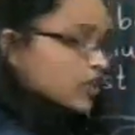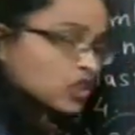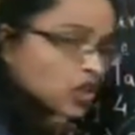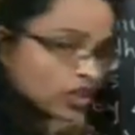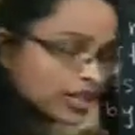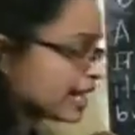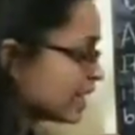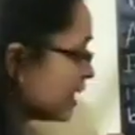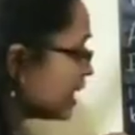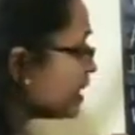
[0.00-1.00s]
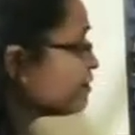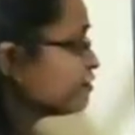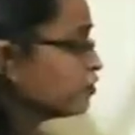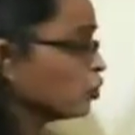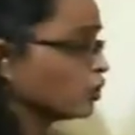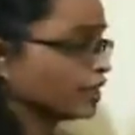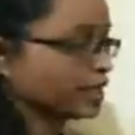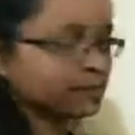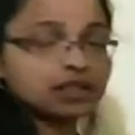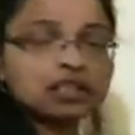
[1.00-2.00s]
not. In 4
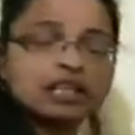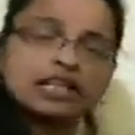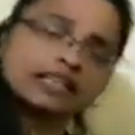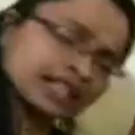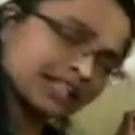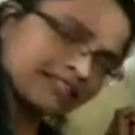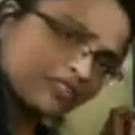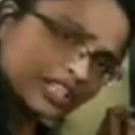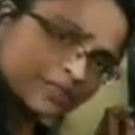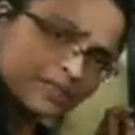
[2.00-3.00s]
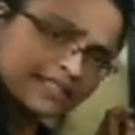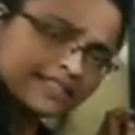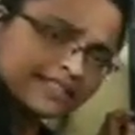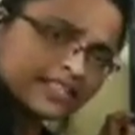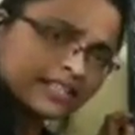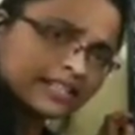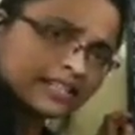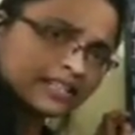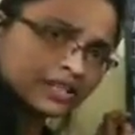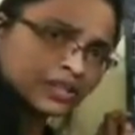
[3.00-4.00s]
table, 34 is present, children?